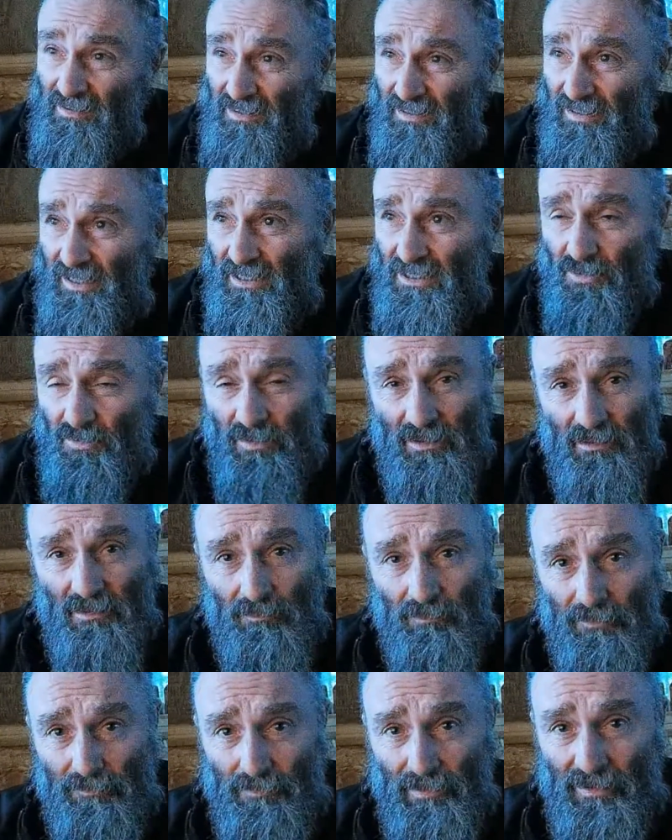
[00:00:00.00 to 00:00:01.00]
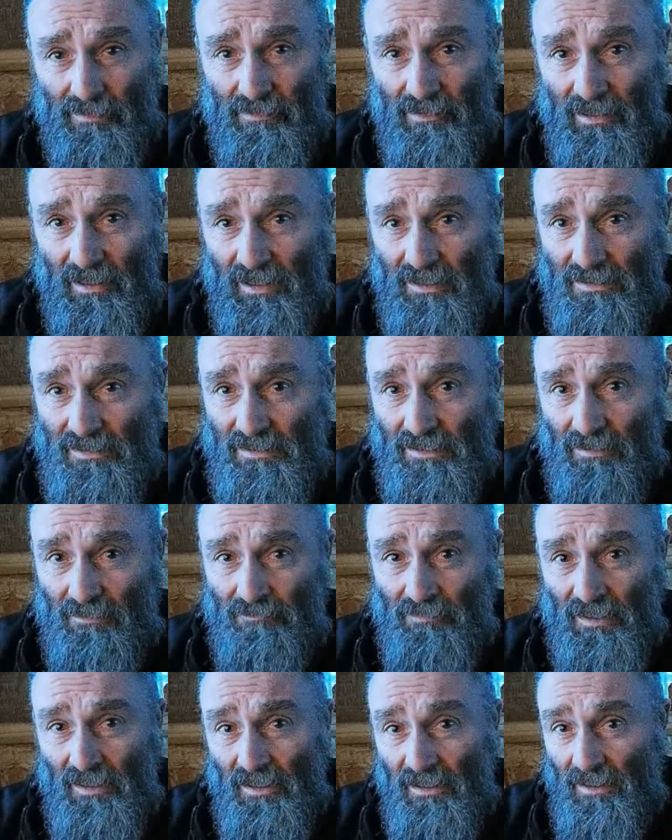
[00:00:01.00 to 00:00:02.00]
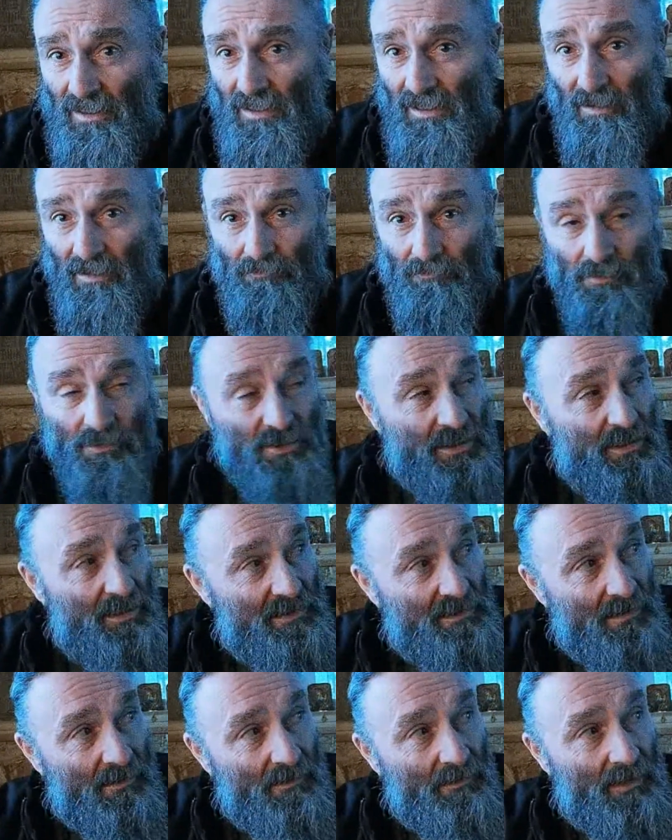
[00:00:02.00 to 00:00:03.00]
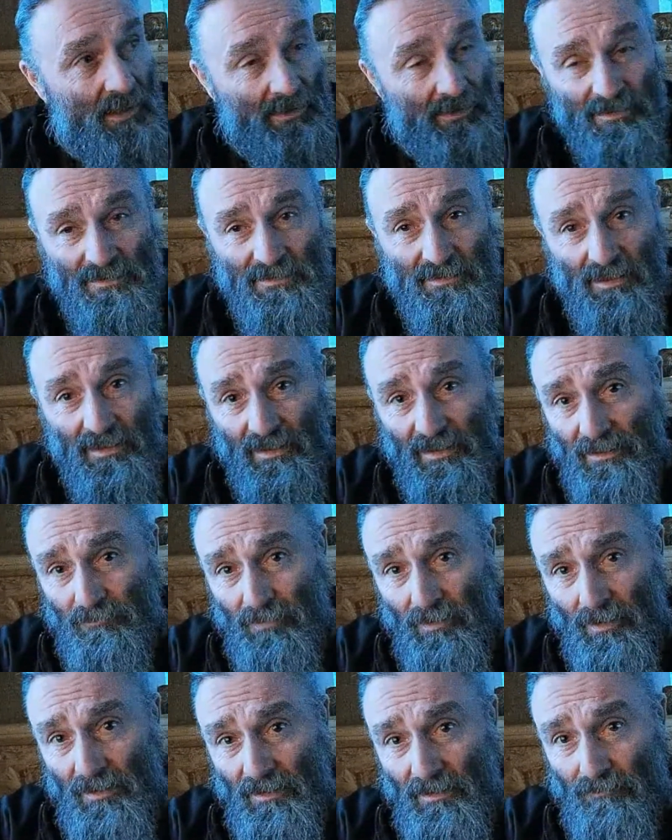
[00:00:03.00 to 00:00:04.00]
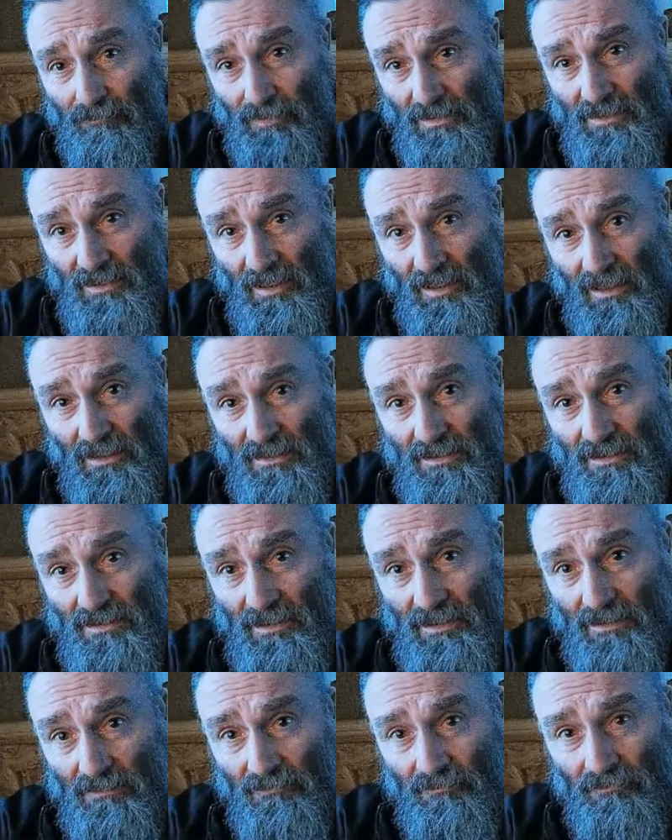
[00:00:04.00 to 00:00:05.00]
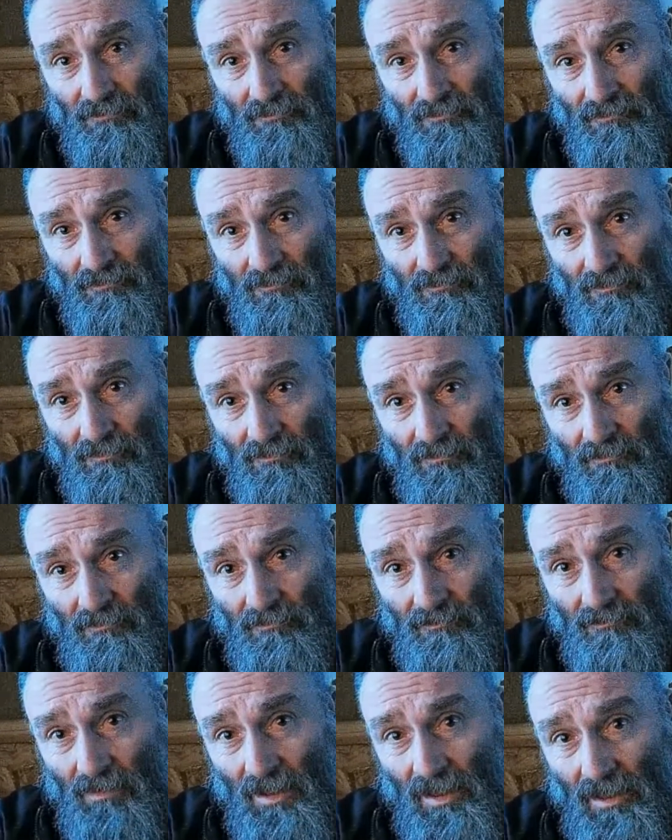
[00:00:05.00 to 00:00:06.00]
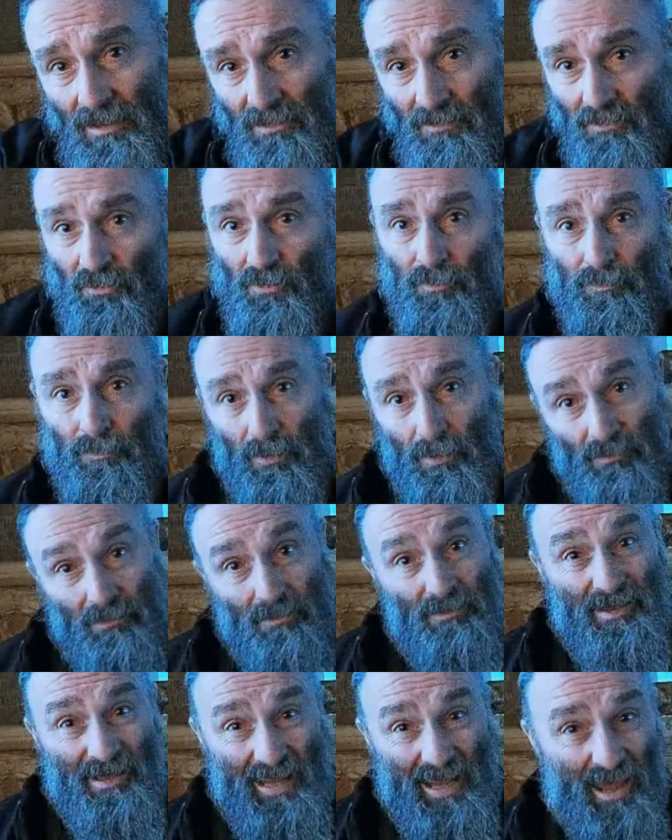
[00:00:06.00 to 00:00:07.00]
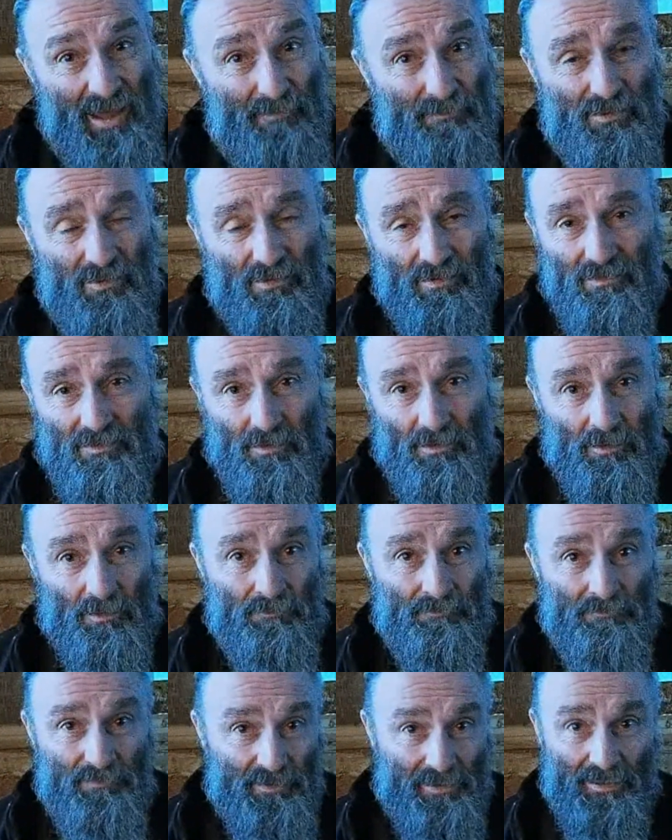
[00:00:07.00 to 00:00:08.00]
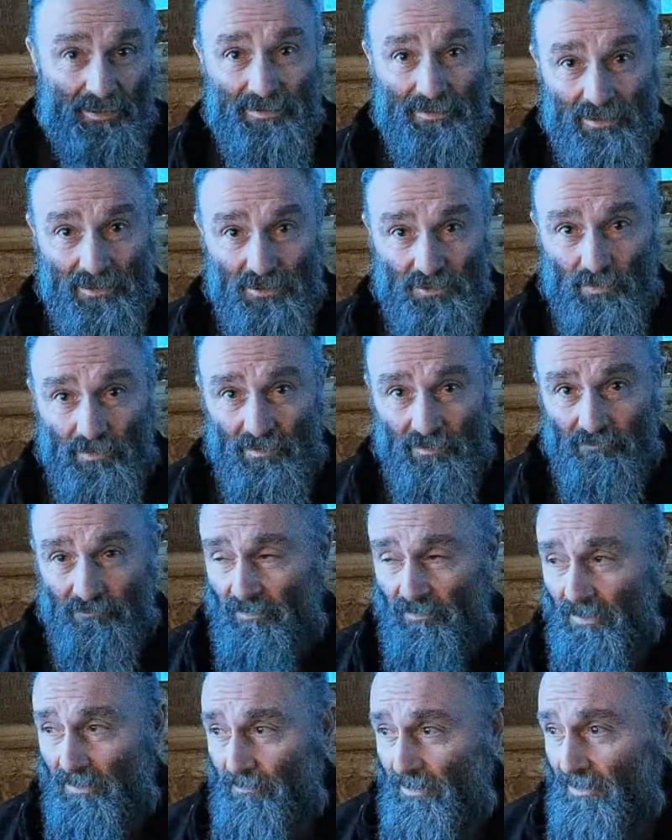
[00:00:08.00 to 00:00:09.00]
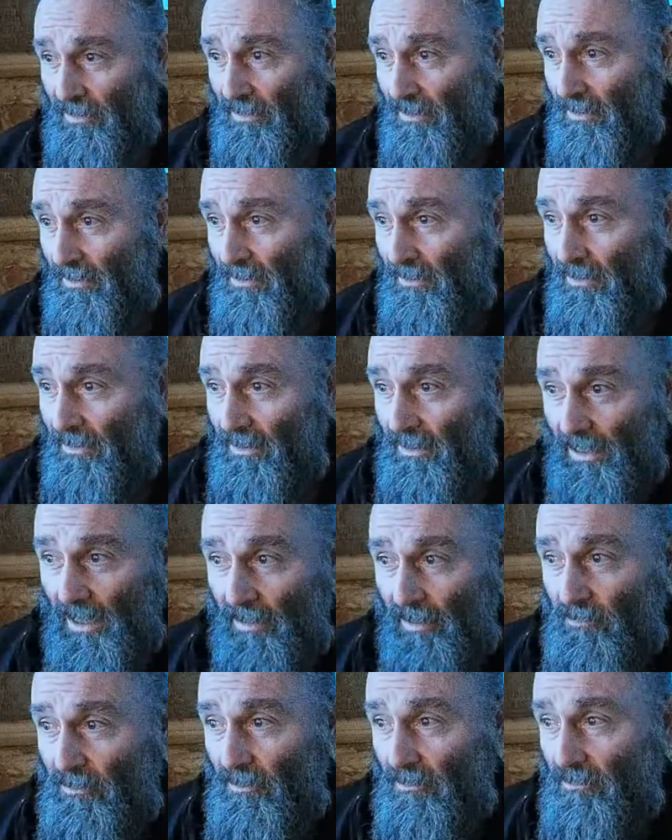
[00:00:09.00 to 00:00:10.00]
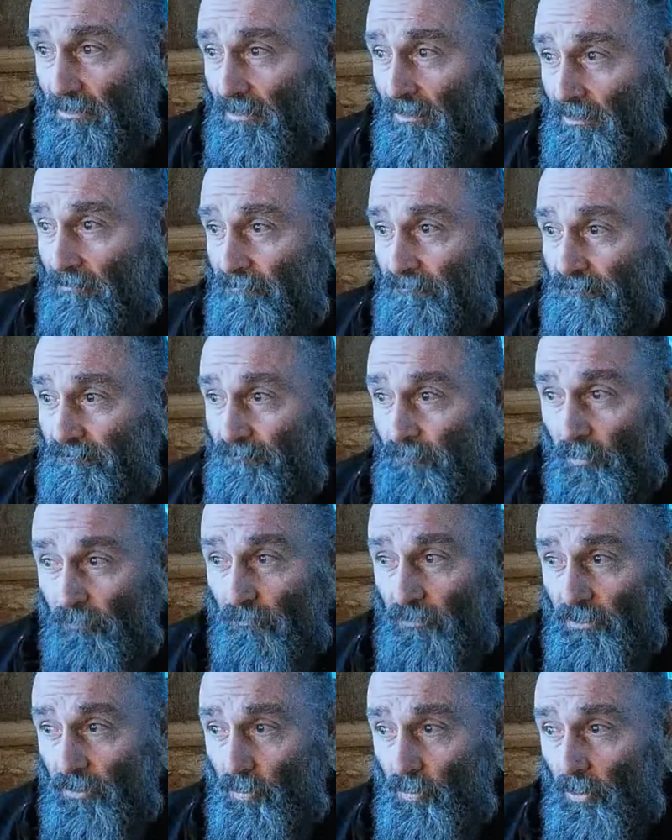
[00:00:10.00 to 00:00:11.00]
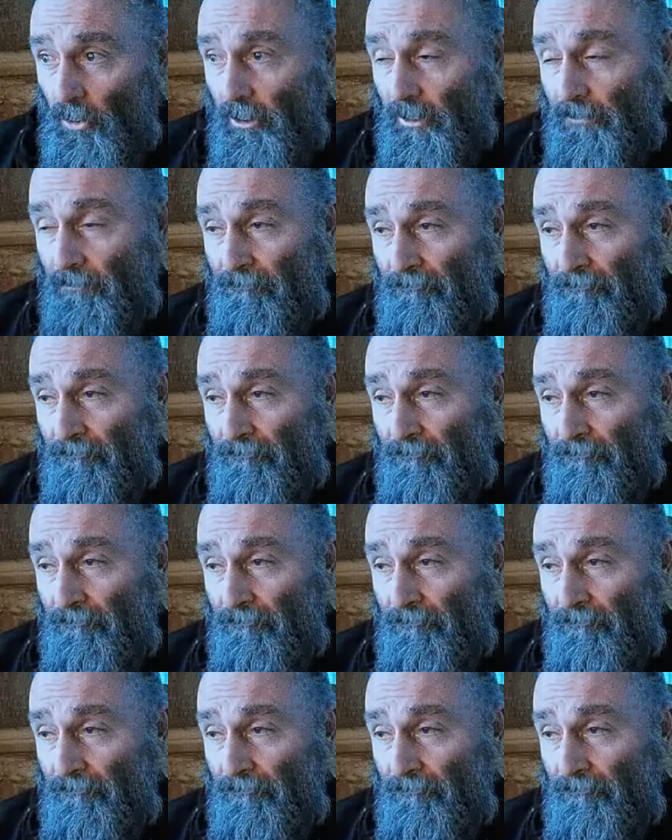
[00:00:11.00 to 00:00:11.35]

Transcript: next one a little bit better, guys. I didn't tell anybody besides my group on gab.com. Again, that's where you can find me. Gab.com, Off-Grid Warrior.